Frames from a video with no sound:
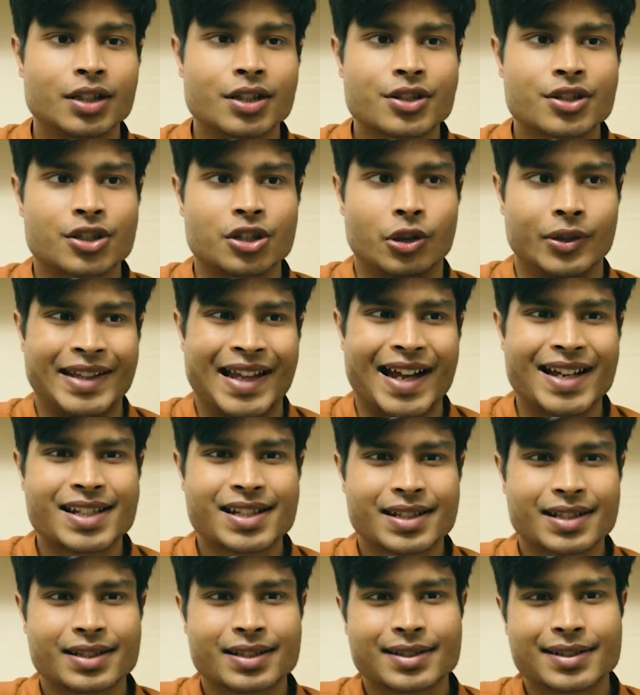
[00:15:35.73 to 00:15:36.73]
So
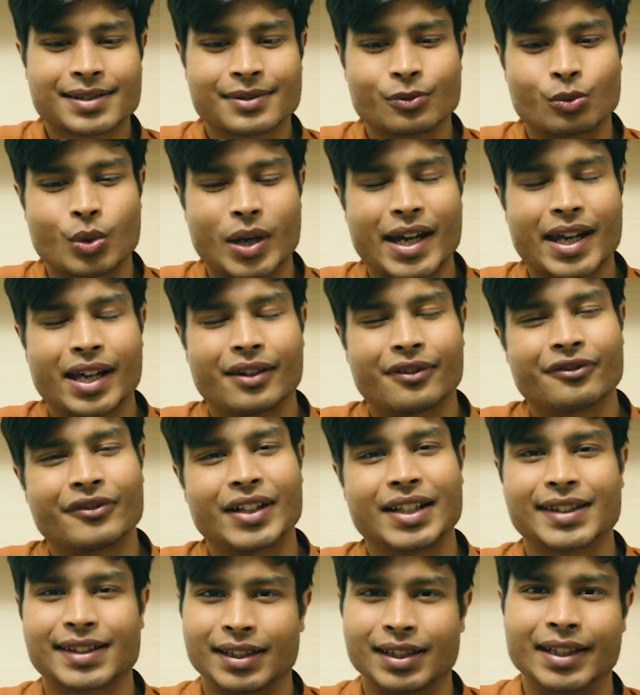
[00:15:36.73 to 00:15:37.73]
that's why I
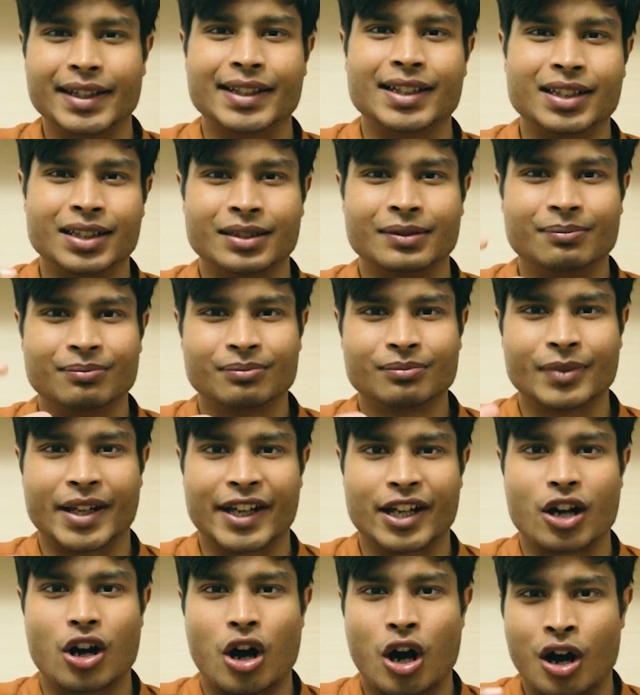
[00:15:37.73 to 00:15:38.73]
felt a little
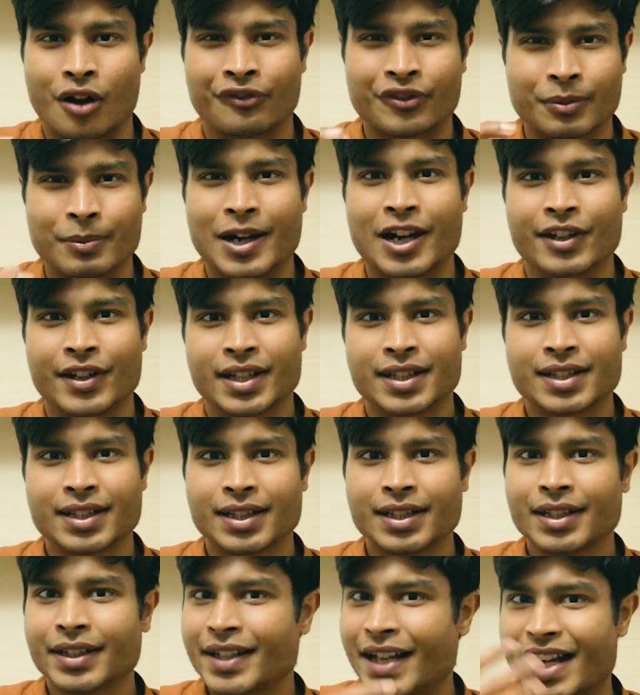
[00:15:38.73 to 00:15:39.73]
like off about it,
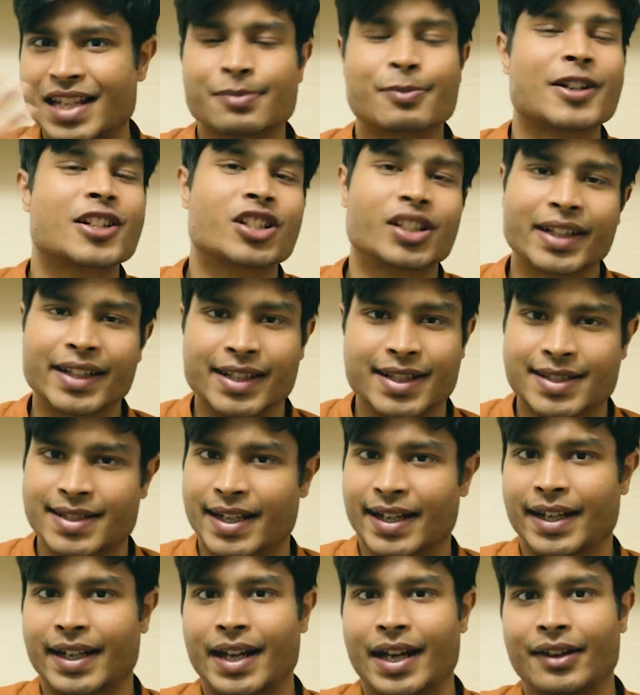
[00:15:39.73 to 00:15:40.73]
especially in the
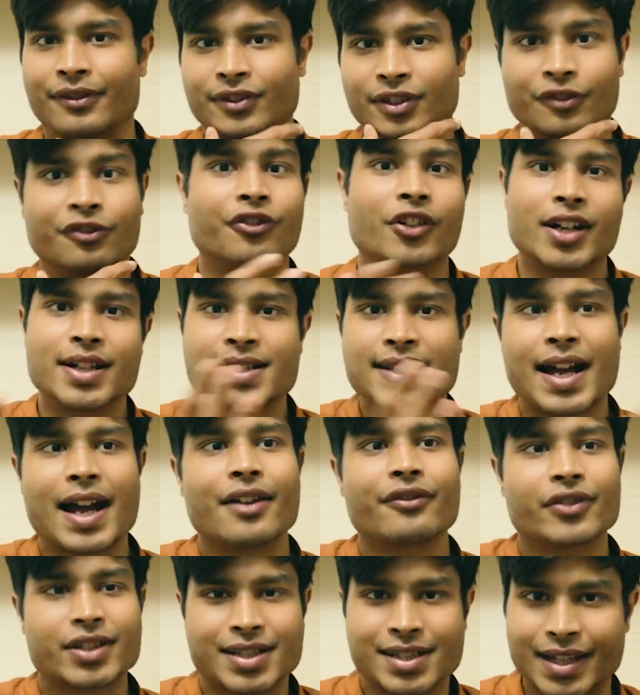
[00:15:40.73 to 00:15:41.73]
second half. The first
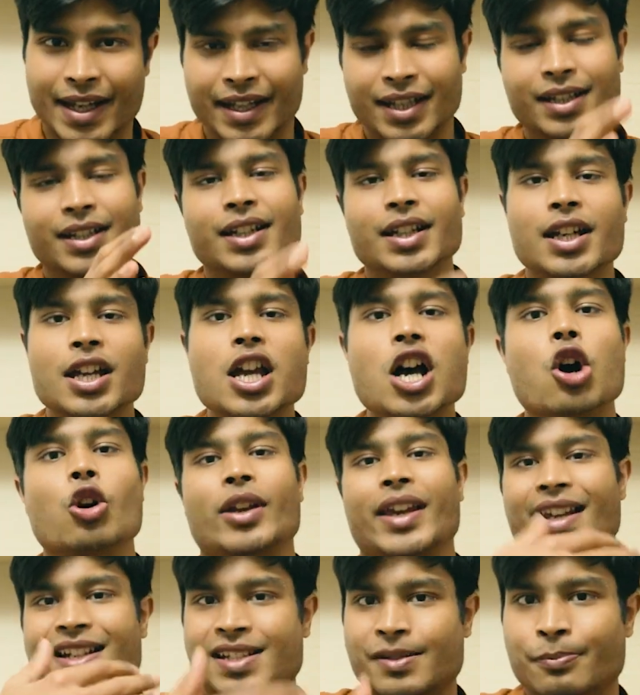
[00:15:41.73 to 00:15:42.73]
half, it's like,
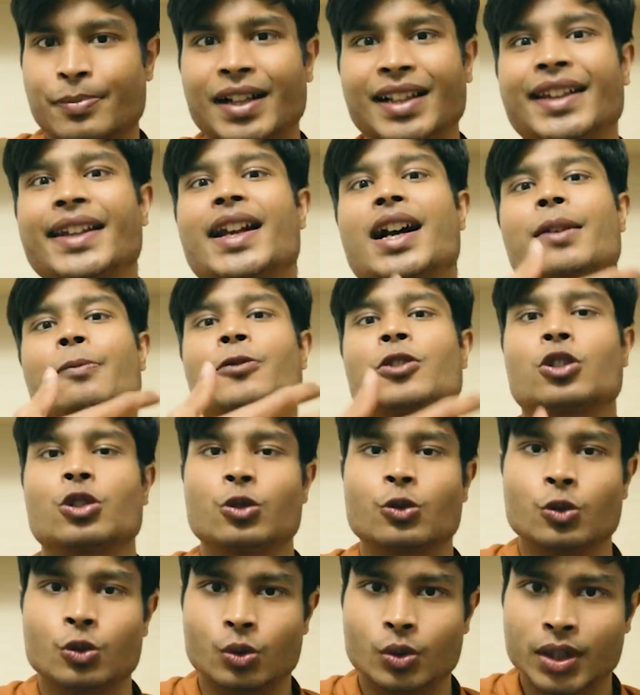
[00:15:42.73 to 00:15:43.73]
okay, it's building up
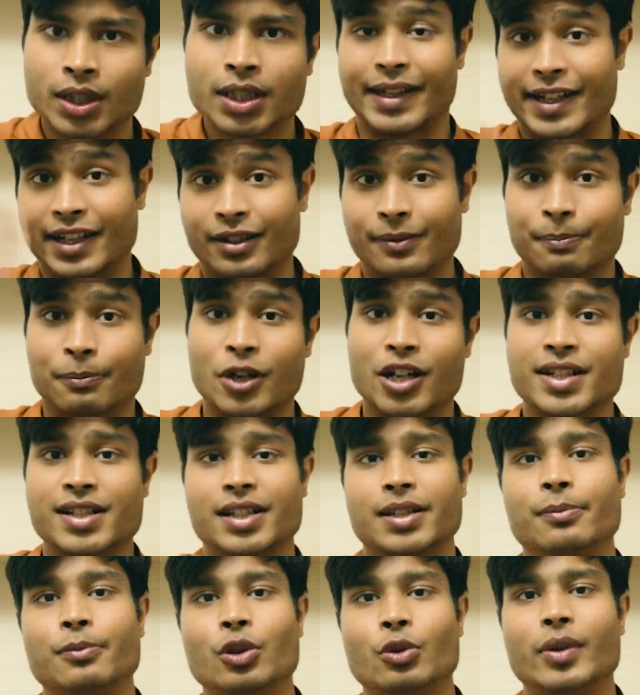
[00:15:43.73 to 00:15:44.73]
to later parts
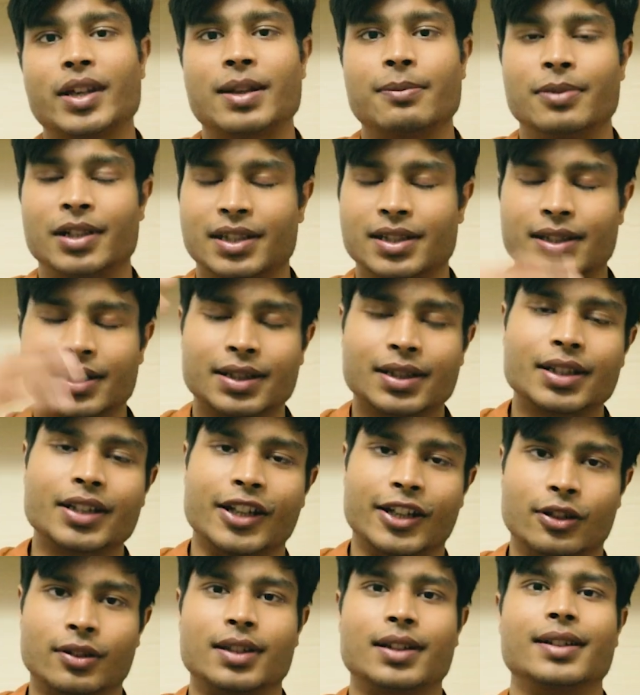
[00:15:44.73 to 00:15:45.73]
of the movie, but
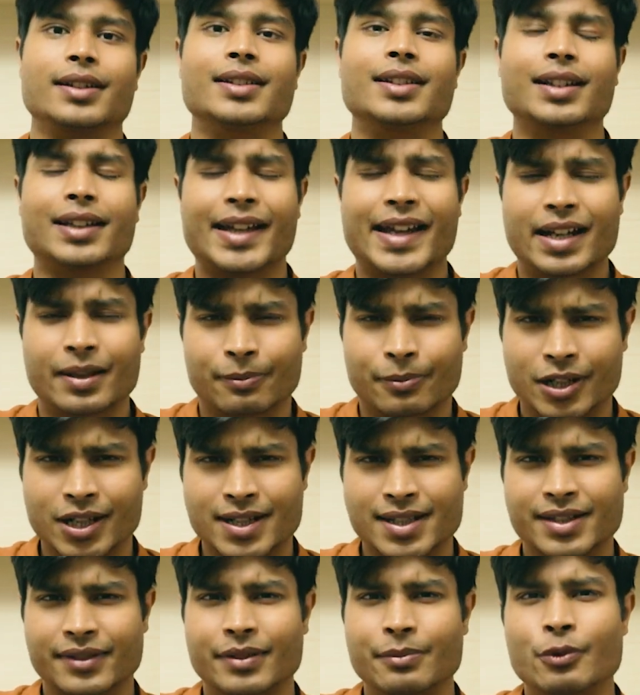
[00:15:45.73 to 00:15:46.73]
the later
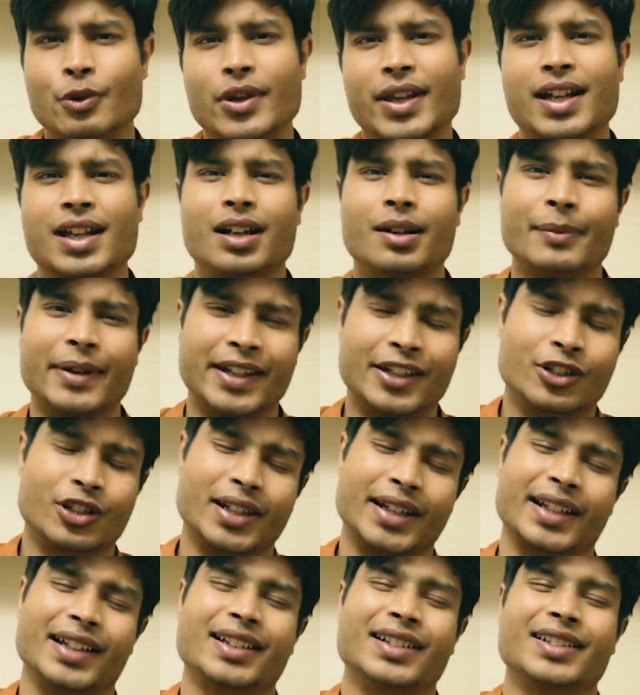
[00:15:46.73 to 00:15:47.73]
parts of the movie come and you're
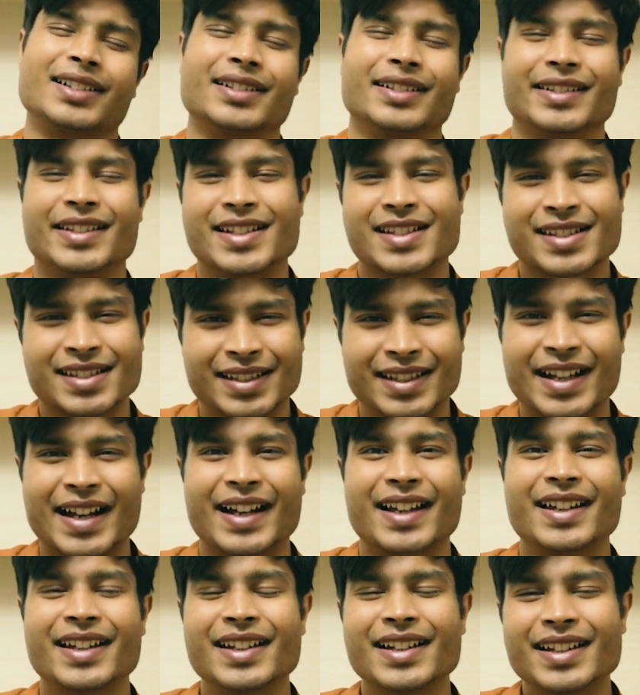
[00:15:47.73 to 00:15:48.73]
like, this
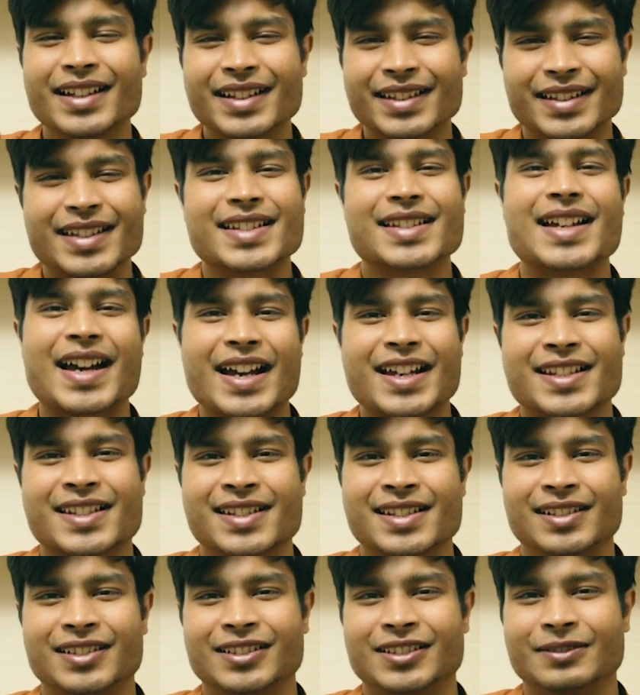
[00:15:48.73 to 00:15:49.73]
guy
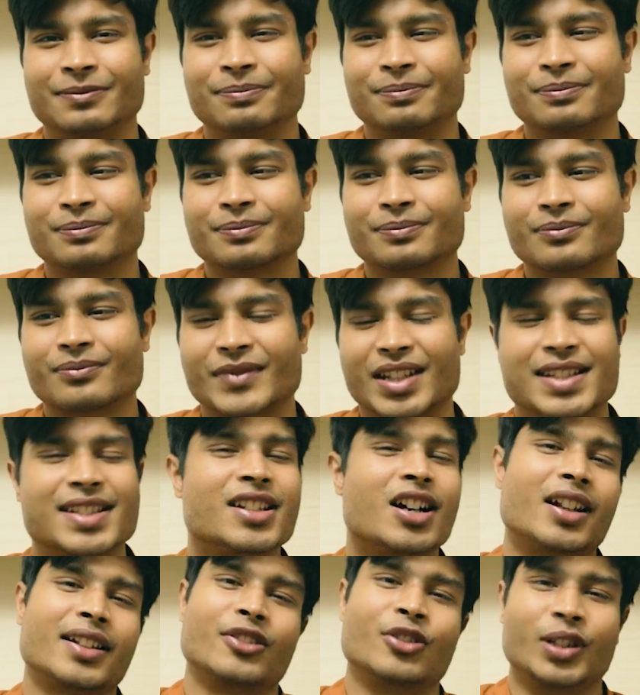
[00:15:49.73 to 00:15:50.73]
is
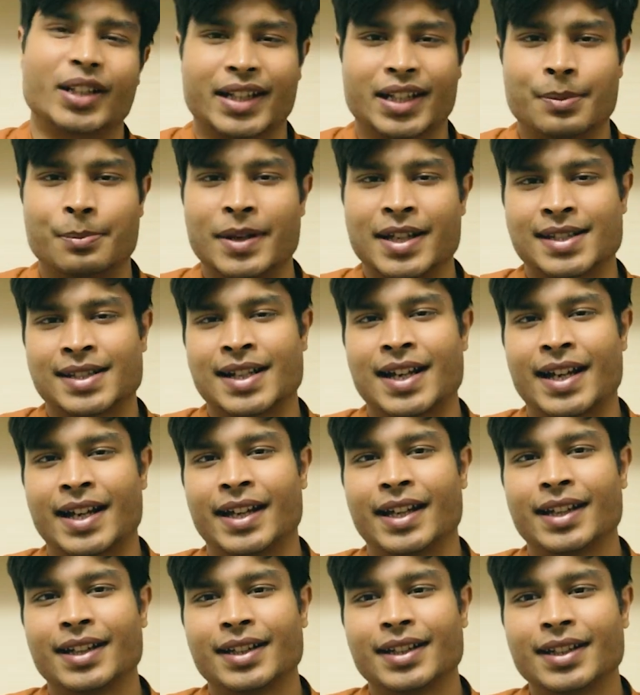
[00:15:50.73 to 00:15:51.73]
not really the best
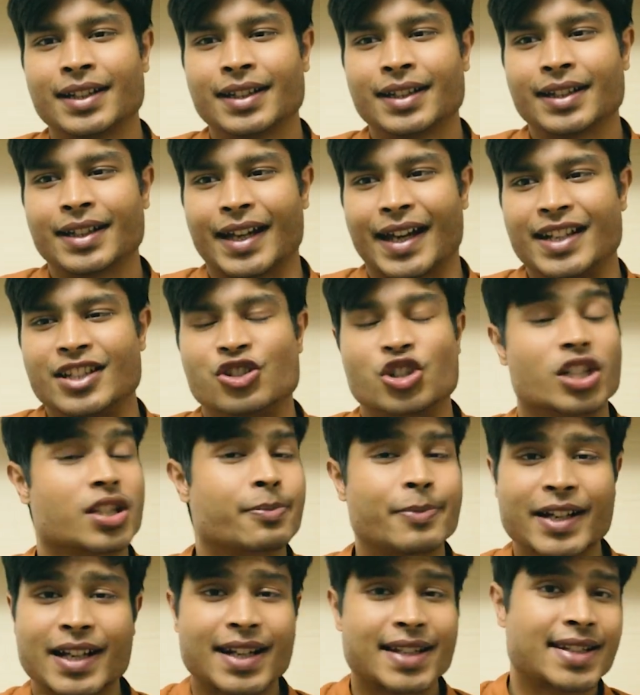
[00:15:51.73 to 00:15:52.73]
guy, and
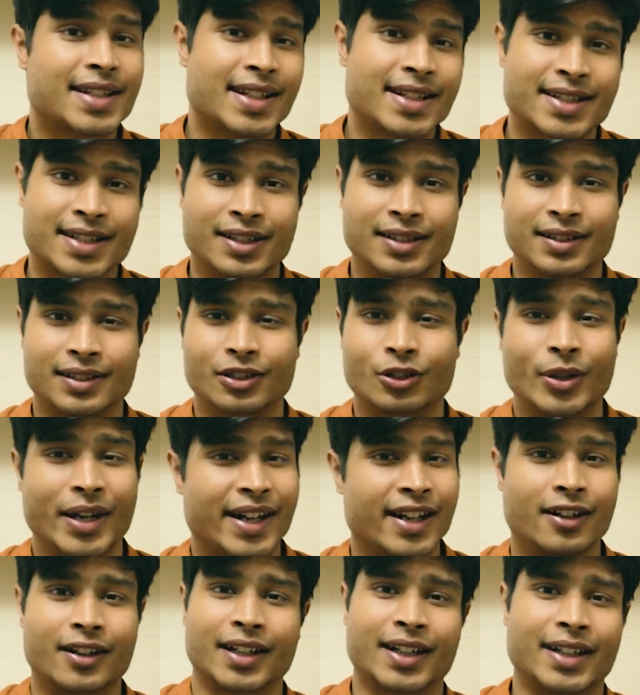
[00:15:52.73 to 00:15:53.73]
just because he's a
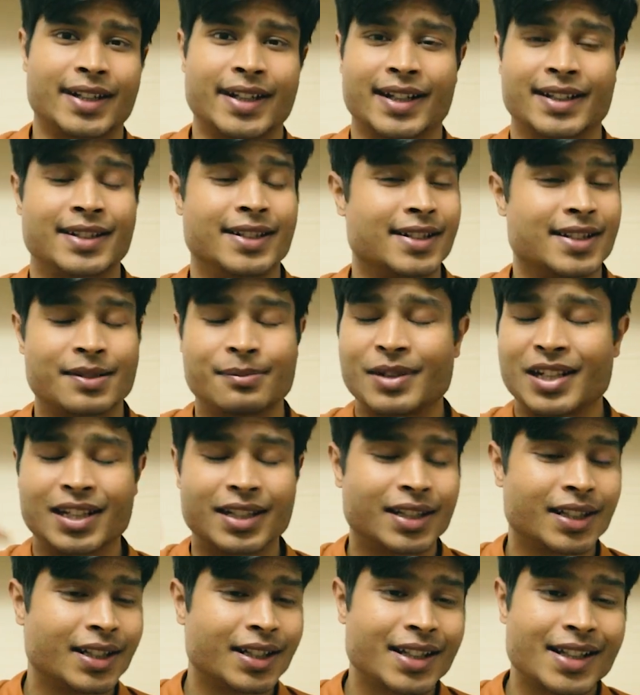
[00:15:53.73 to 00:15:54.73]
great architect doesn't
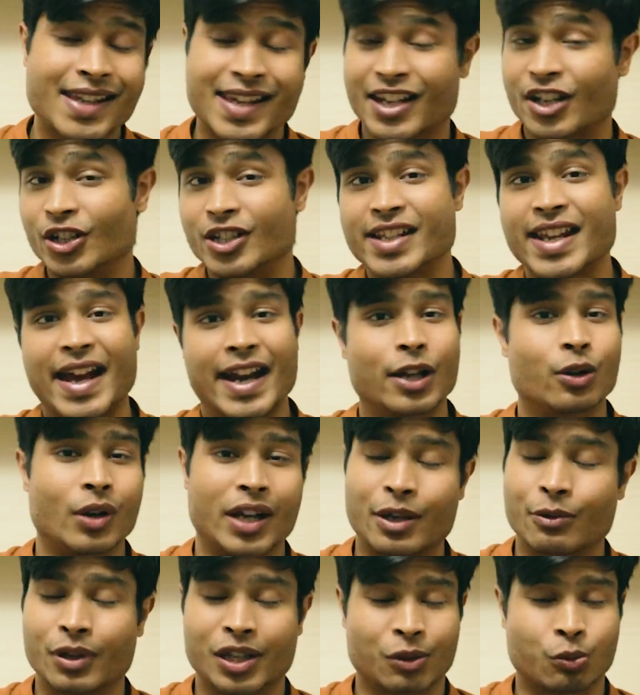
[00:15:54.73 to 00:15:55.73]
mean he could get
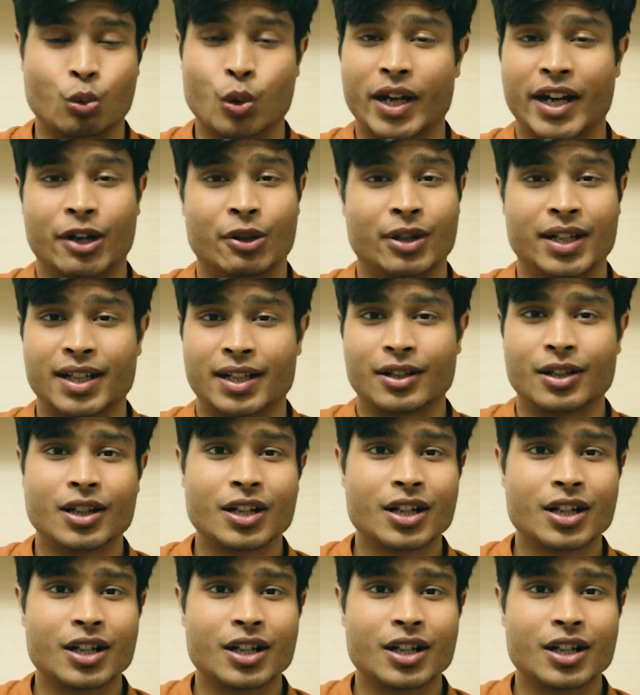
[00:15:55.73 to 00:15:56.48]
away with whatever